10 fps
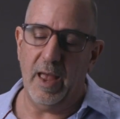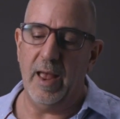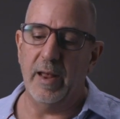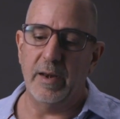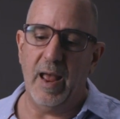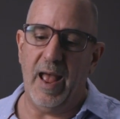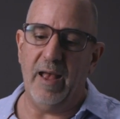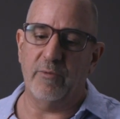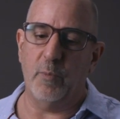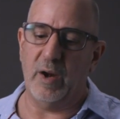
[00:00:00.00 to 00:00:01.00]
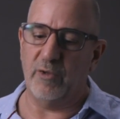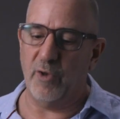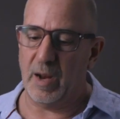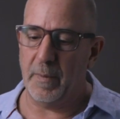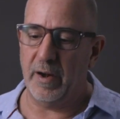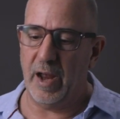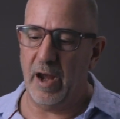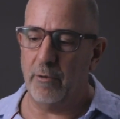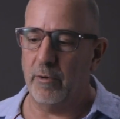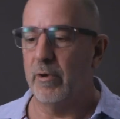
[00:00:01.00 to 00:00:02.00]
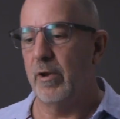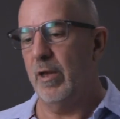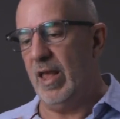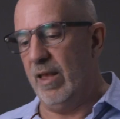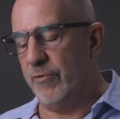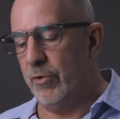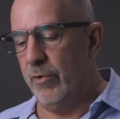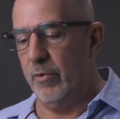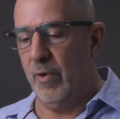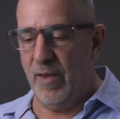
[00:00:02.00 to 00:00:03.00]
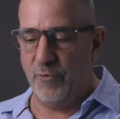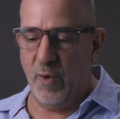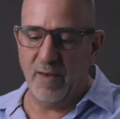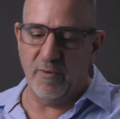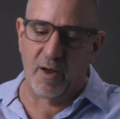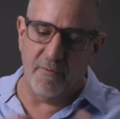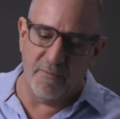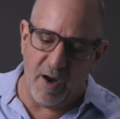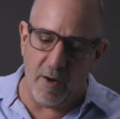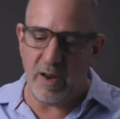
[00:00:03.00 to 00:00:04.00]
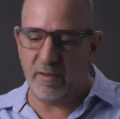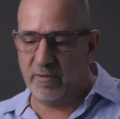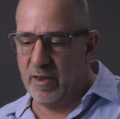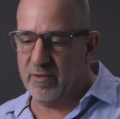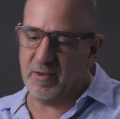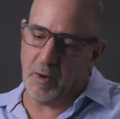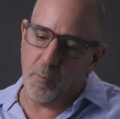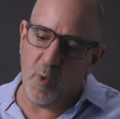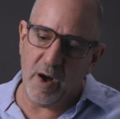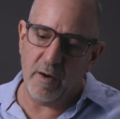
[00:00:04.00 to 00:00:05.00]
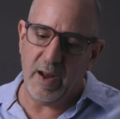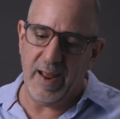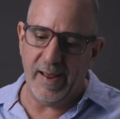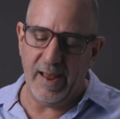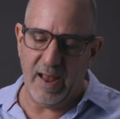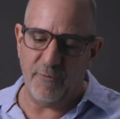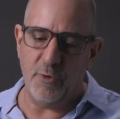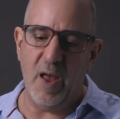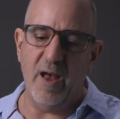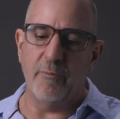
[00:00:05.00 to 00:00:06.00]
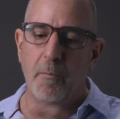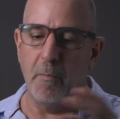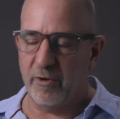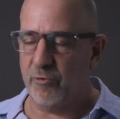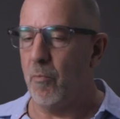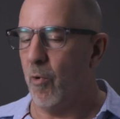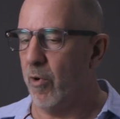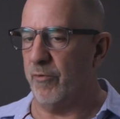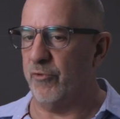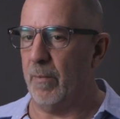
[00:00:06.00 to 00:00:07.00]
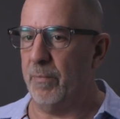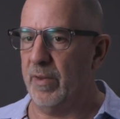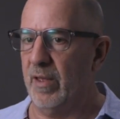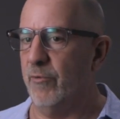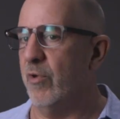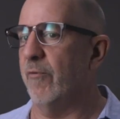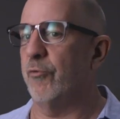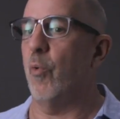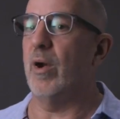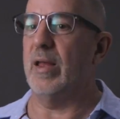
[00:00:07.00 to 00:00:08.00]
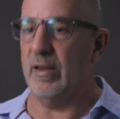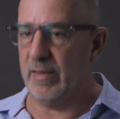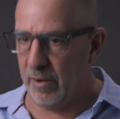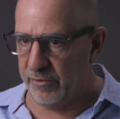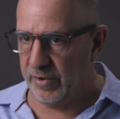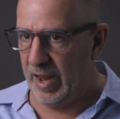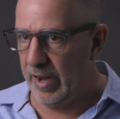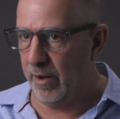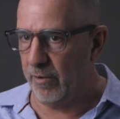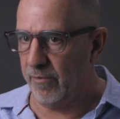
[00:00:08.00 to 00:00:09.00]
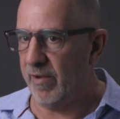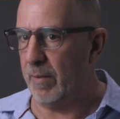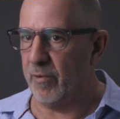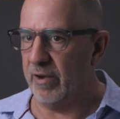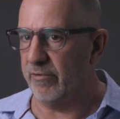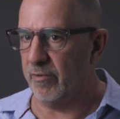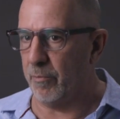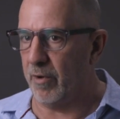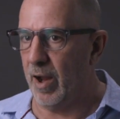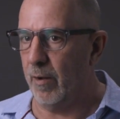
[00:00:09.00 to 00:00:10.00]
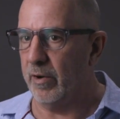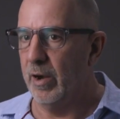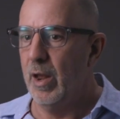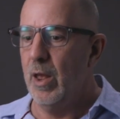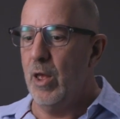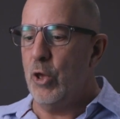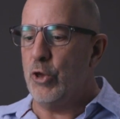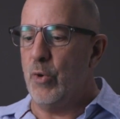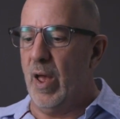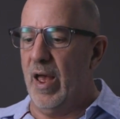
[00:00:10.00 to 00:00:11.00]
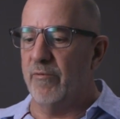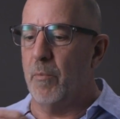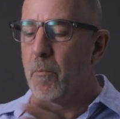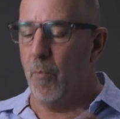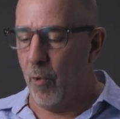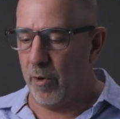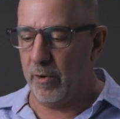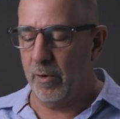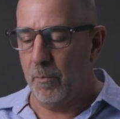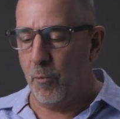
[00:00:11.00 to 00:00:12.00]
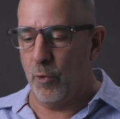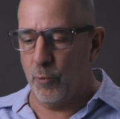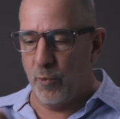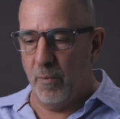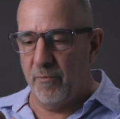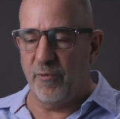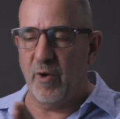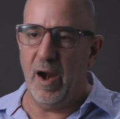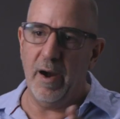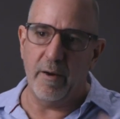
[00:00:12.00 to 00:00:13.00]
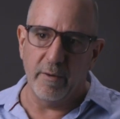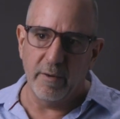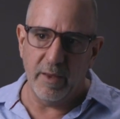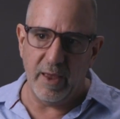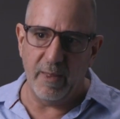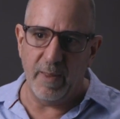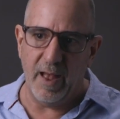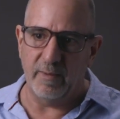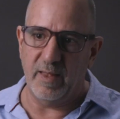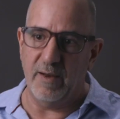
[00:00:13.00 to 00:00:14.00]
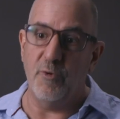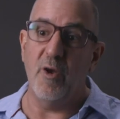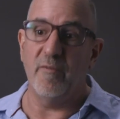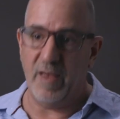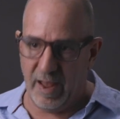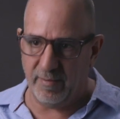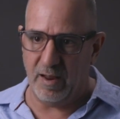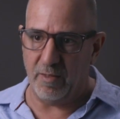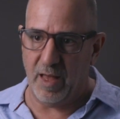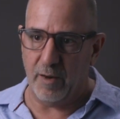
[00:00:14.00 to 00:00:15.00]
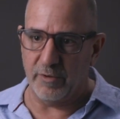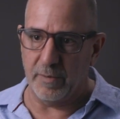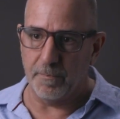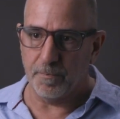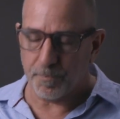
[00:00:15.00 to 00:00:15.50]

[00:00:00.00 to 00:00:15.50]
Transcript: And as when I talk about error, if you if you have a, a variance somewhere, if you have much more of something, if you have 28,800 vibrations per hour, you have more more room for air in that than if you have 18,000.